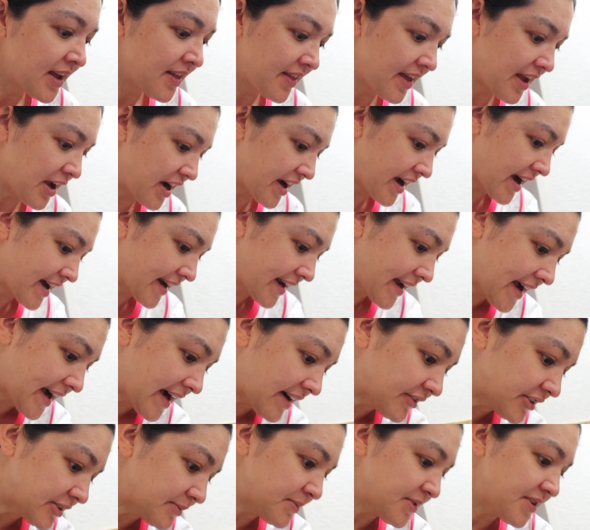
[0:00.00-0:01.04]
they gotta
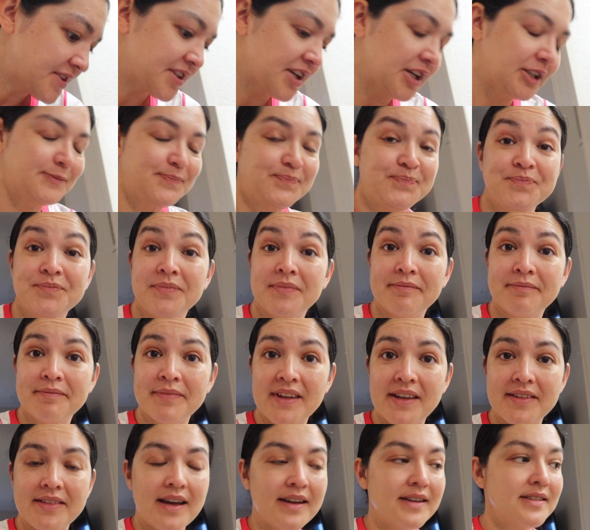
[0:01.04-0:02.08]
have. So
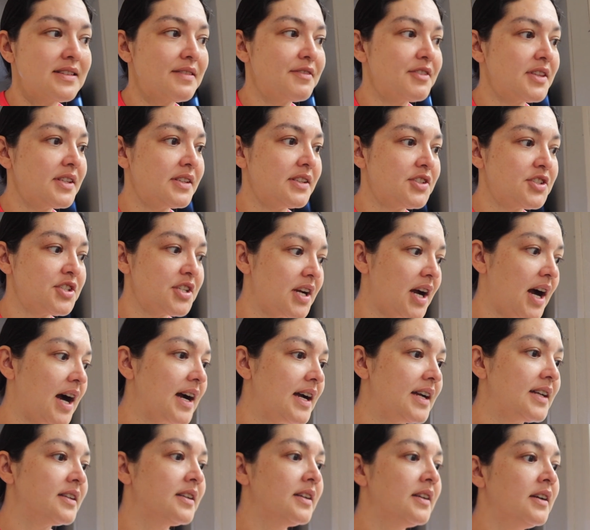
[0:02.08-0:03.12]
that is everything that she
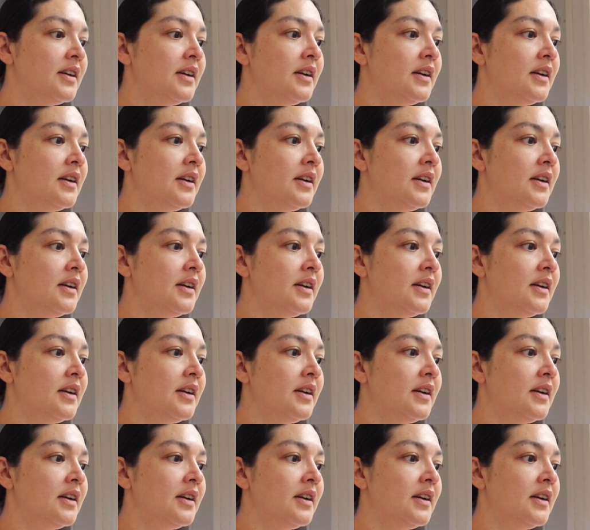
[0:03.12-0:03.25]
got.